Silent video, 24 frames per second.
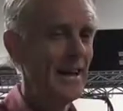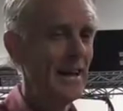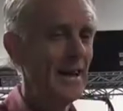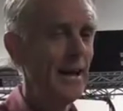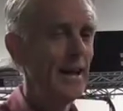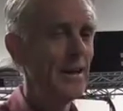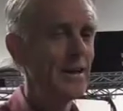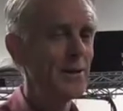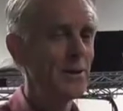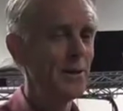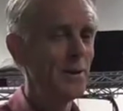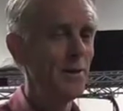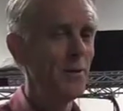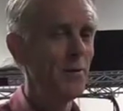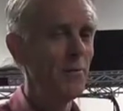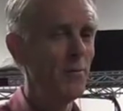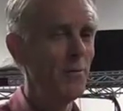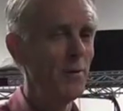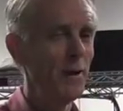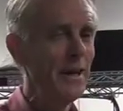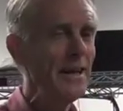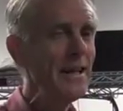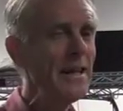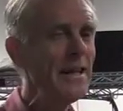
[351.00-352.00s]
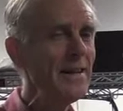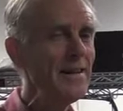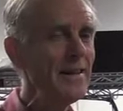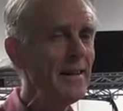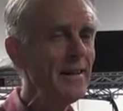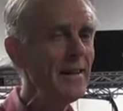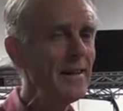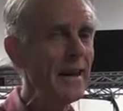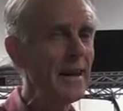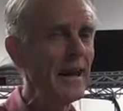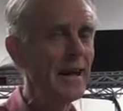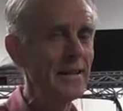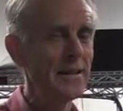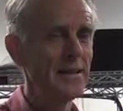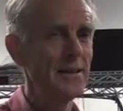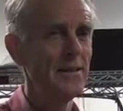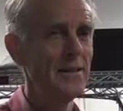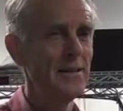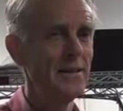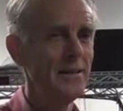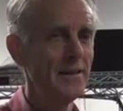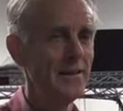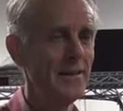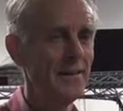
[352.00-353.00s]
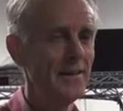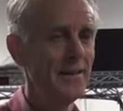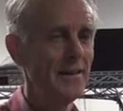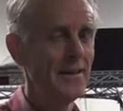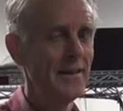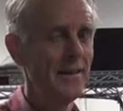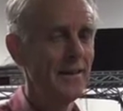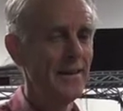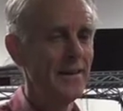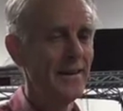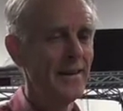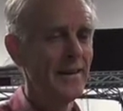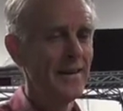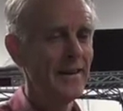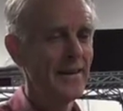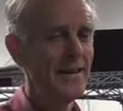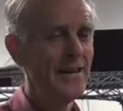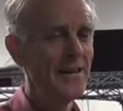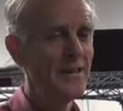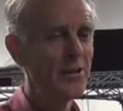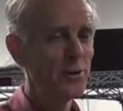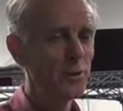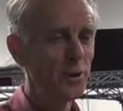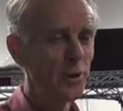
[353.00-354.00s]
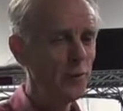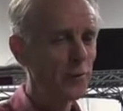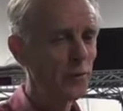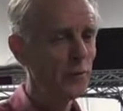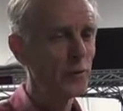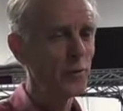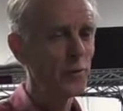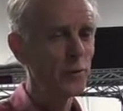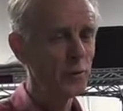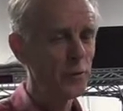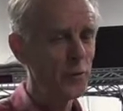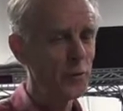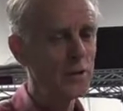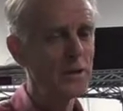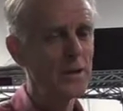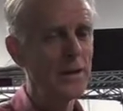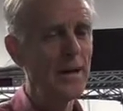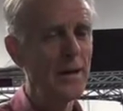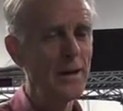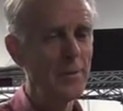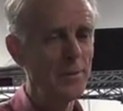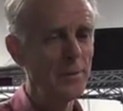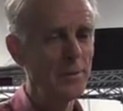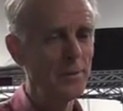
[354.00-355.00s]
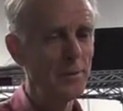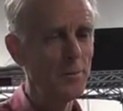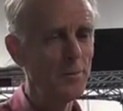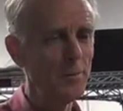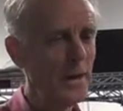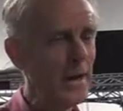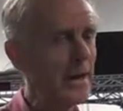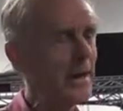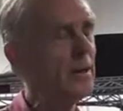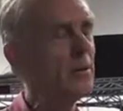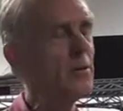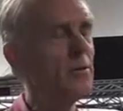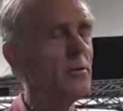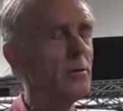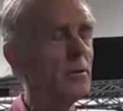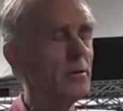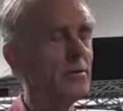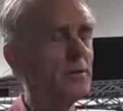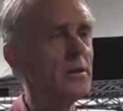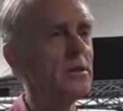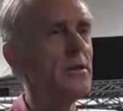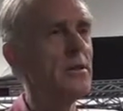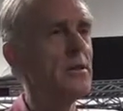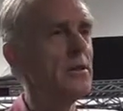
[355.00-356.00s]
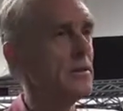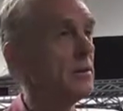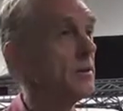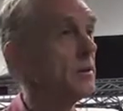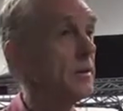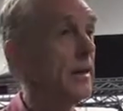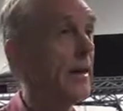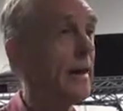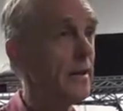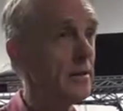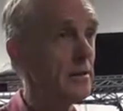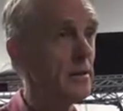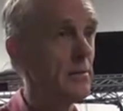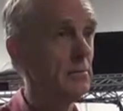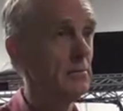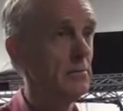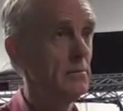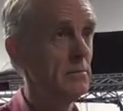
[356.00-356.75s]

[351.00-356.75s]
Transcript: And so when he did that, he saw for the first time the magnitude of the seasonal cycle.